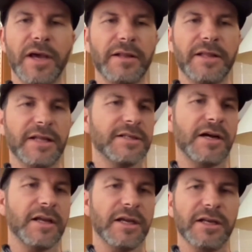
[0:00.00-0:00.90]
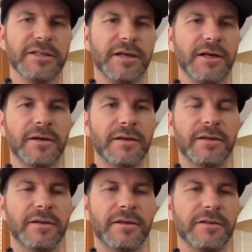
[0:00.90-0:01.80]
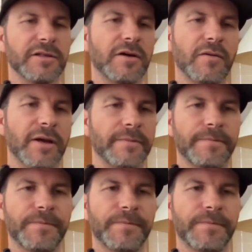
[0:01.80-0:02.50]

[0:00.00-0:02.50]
that that's not going to get us there. There's no way.